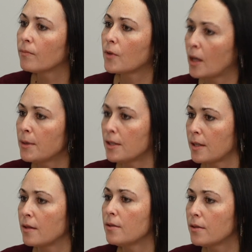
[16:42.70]
That makes
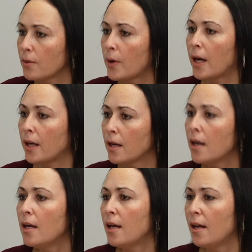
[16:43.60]
sense. Okay.
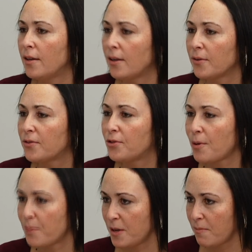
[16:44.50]
Now,
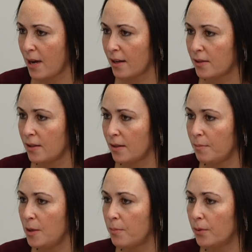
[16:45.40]
jumping back to
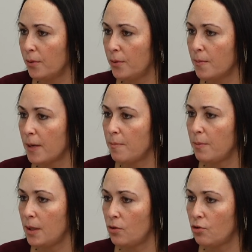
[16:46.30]
people who might
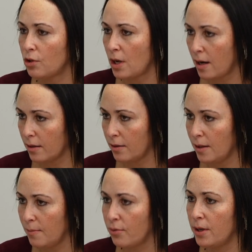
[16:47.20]
be
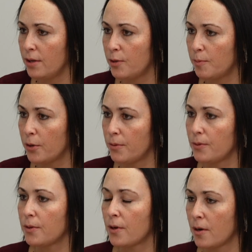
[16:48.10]
genetically
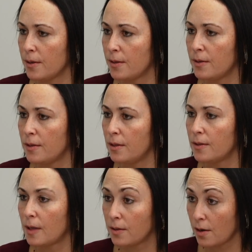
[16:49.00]
predisposed to heart disease,
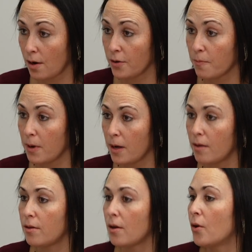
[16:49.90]
that's another
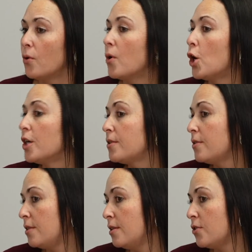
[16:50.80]
myth. Oh, heart
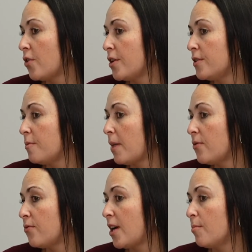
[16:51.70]
disease runs in my
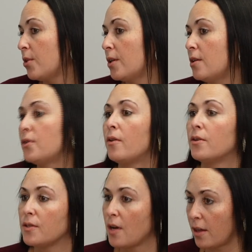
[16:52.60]
family, so
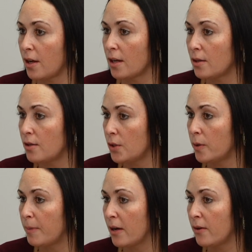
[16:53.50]
there's nothing I can do
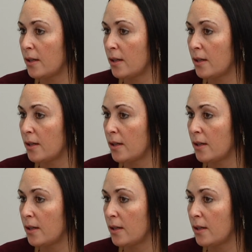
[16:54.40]
about